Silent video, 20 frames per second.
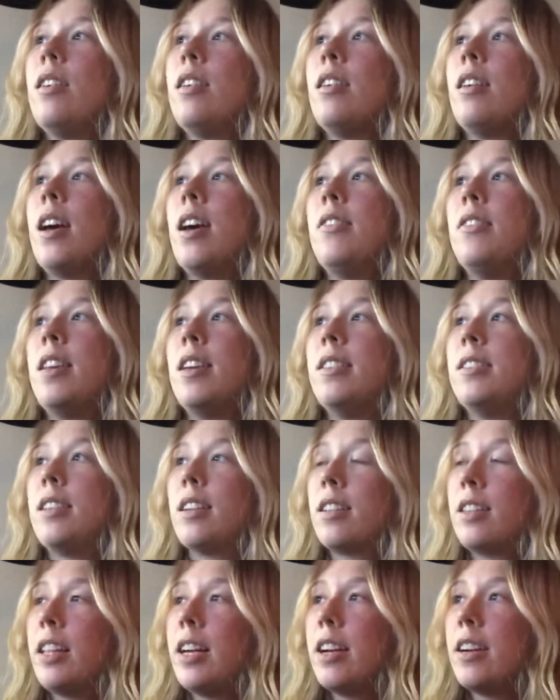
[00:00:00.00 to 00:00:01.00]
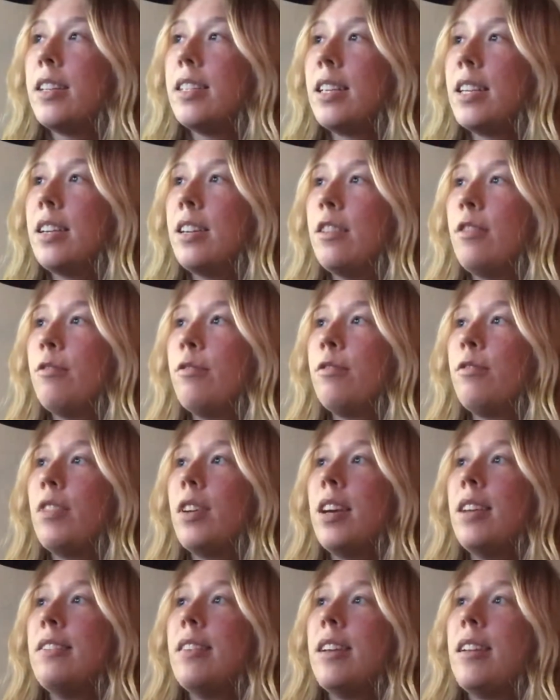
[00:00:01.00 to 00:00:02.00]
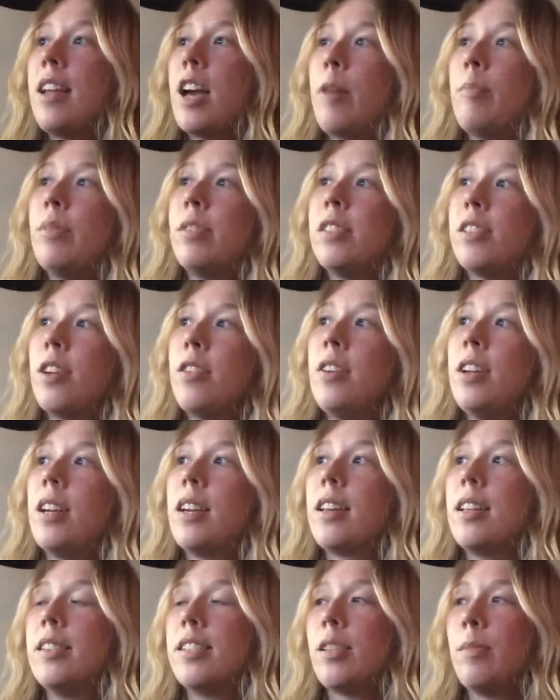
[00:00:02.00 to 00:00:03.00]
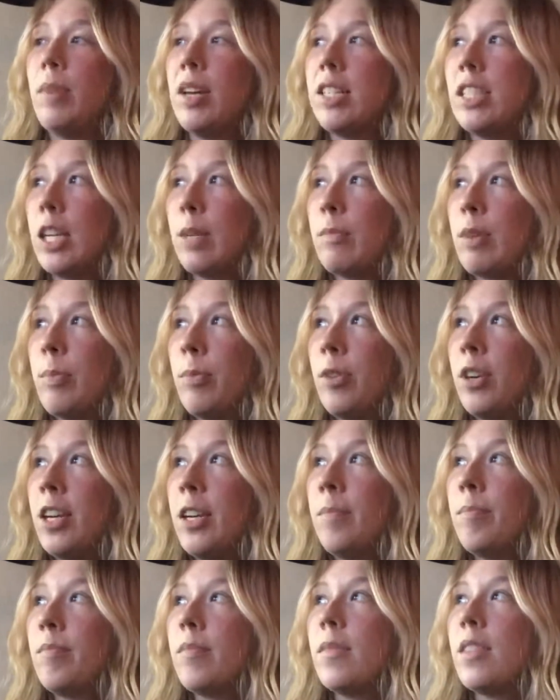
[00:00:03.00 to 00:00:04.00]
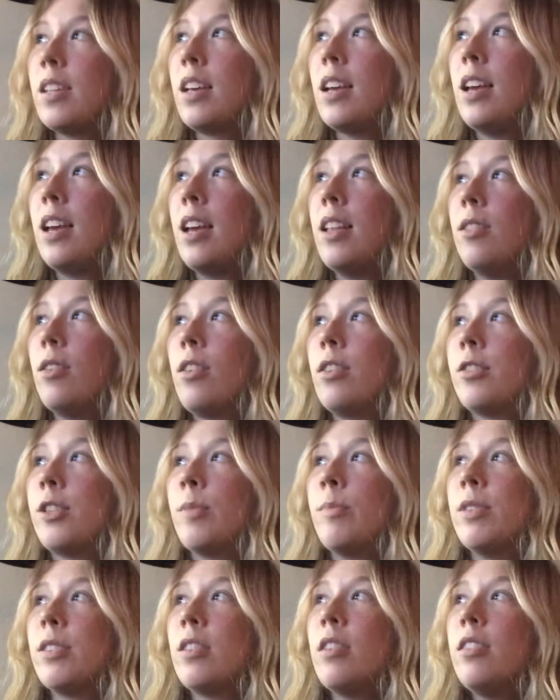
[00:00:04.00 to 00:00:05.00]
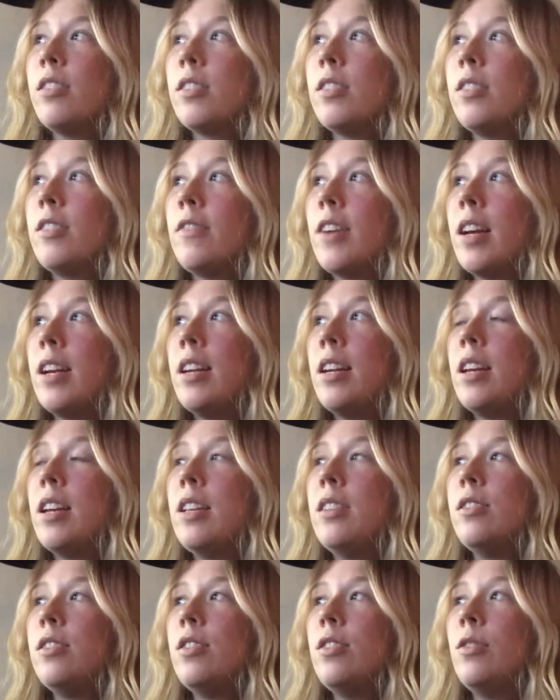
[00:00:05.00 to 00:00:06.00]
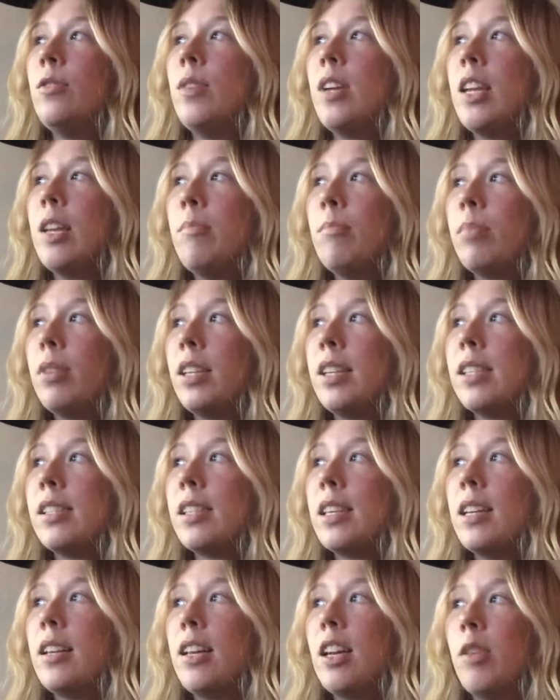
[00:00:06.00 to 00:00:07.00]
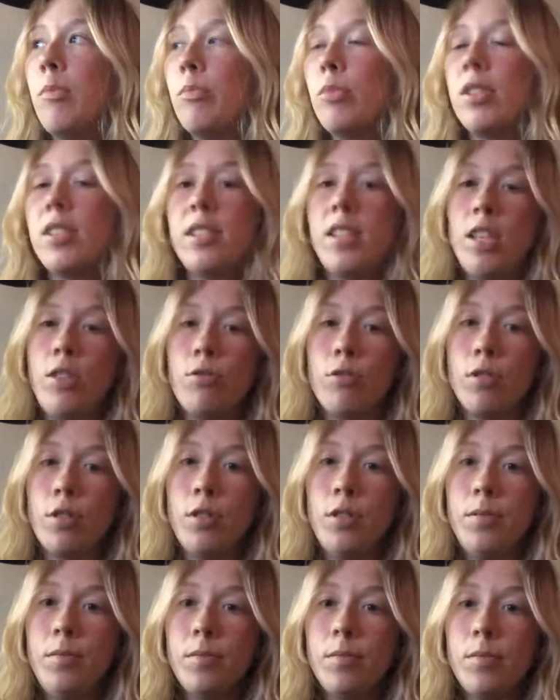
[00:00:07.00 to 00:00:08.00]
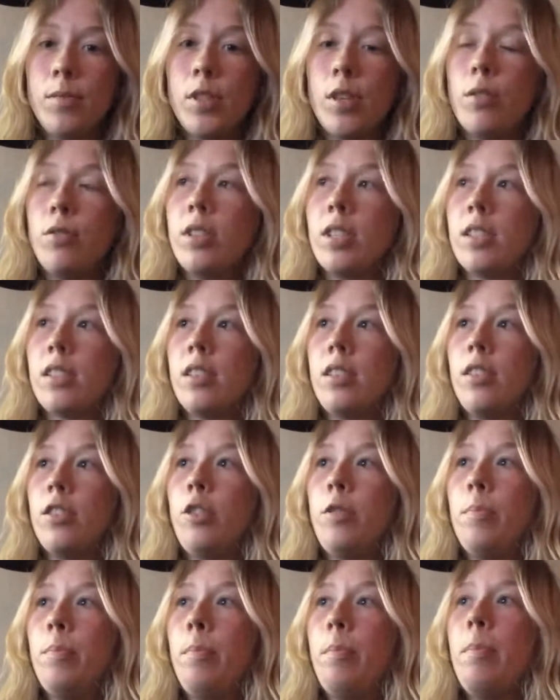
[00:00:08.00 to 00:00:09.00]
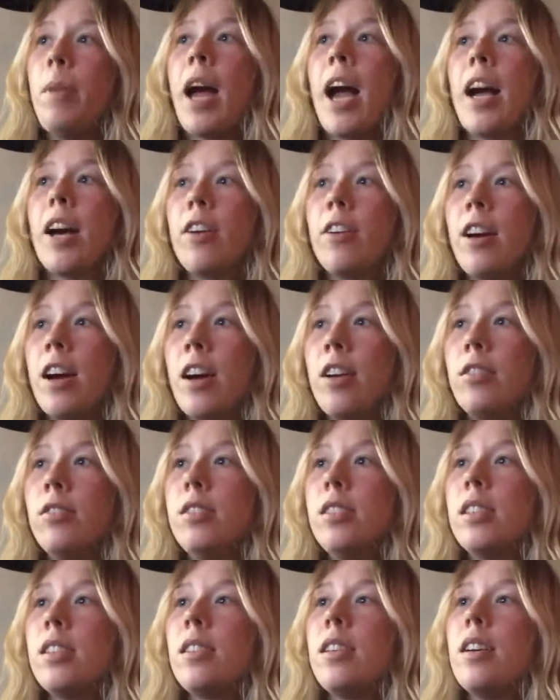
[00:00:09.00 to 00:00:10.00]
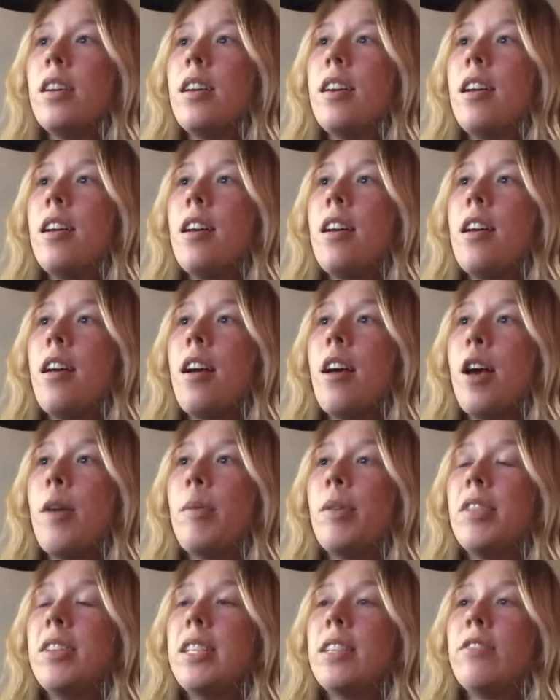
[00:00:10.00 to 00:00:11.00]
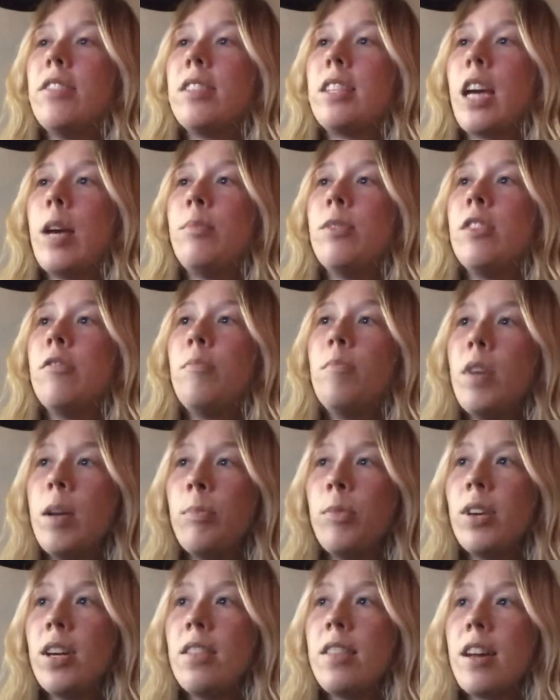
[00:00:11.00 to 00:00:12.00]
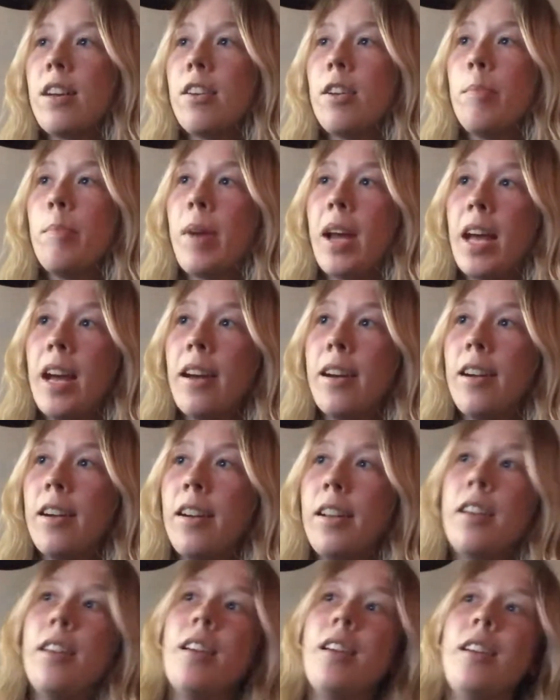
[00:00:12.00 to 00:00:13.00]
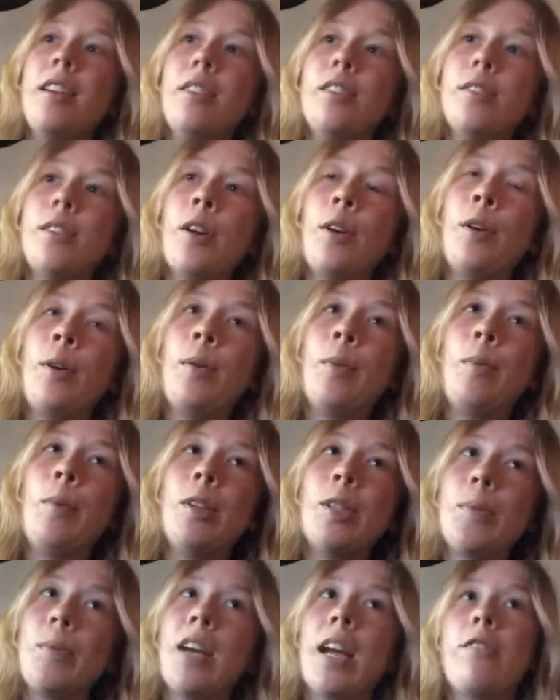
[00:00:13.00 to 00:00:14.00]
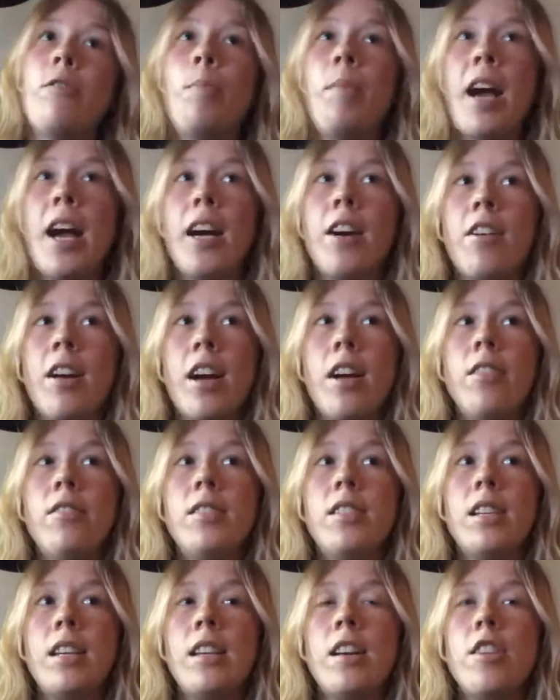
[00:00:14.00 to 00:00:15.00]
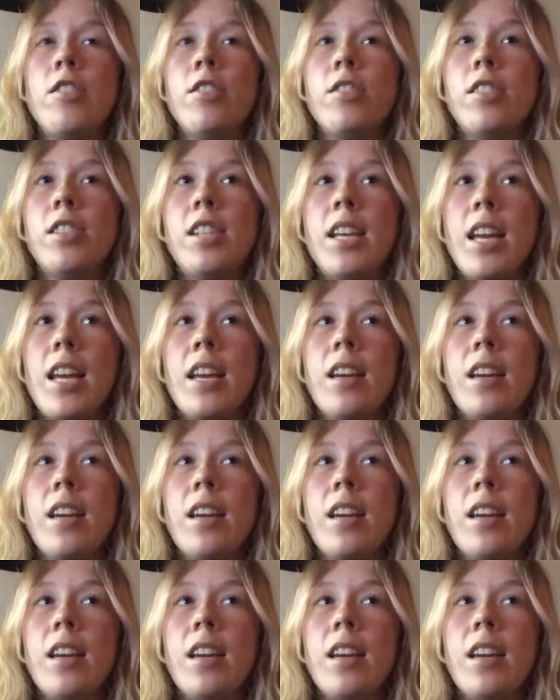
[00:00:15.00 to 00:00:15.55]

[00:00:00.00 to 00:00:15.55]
and then declarative, and then episodic and semantic memory. And long-term is also divided into implicit and procedural. So just a little background on the different types of memory that are impaired. So once we have a background and understand